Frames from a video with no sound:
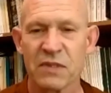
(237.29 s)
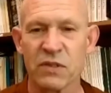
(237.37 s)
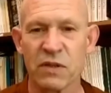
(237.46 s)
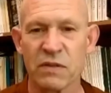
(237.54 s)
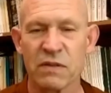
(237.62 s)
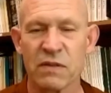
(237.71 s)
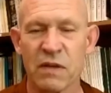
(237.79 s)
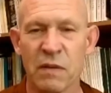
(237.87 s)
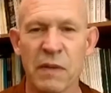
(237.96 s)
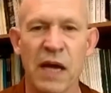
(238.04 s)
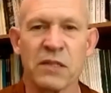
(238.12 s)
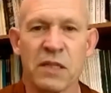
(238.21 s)
So
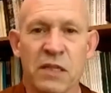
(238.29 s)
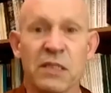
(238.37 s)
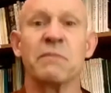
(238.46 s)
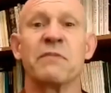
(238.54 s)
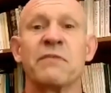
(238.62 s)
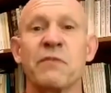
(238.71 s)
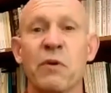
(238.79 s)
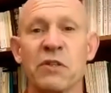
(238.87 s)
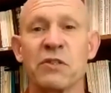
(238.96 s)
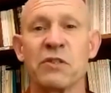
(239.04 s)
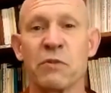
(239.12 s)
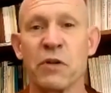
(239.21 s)
imagine a deep
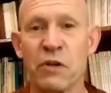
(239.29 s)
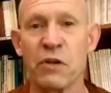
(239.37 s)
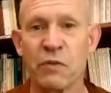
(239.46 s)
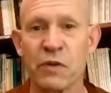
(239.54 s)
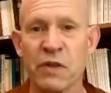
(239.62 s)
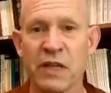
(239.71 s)
forest grove with